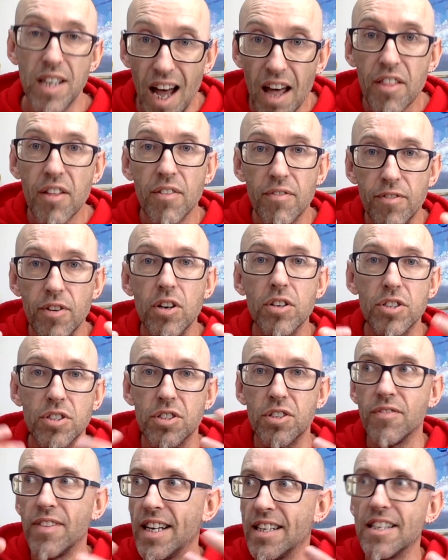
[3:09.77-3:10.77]
Other versions
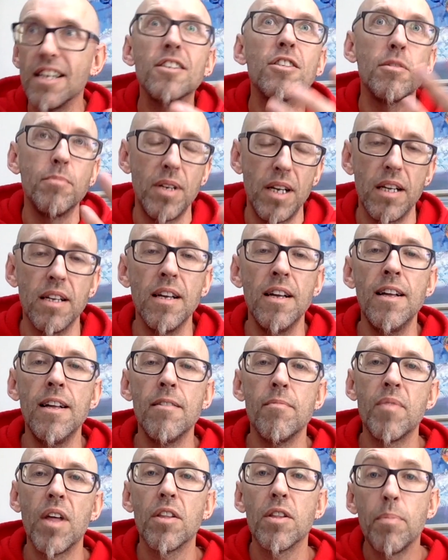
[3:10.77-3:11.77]
of our testimony
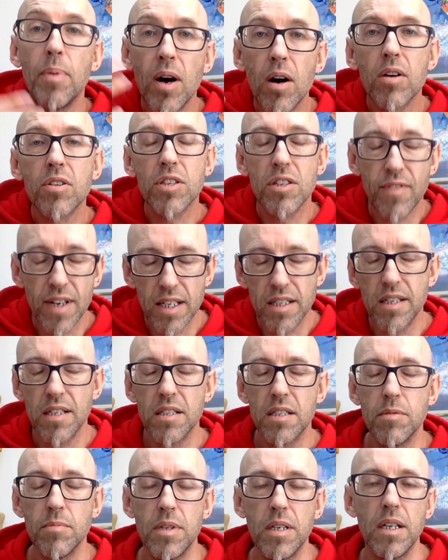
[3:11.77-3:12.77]
are the parts of our
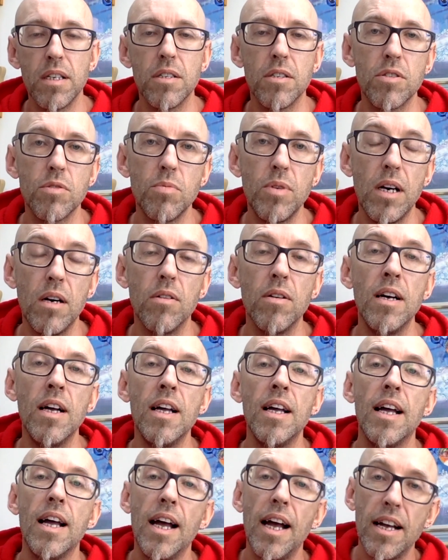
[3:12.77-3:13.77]
testimonies as well
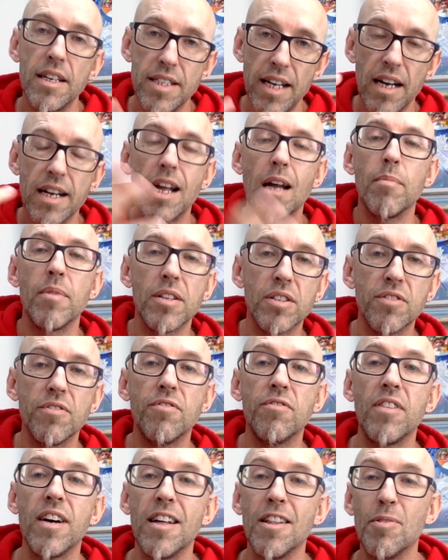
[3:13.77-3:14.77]
as our coming to
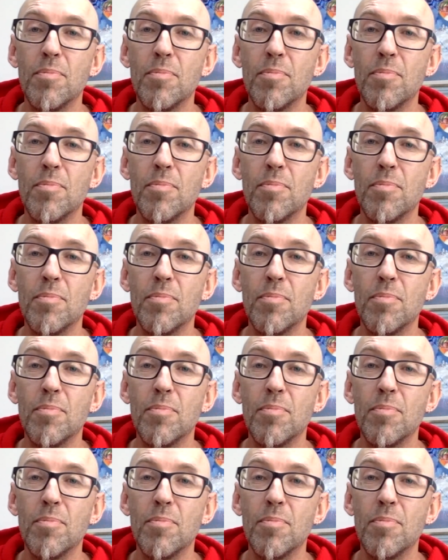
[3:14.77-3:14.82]
faith.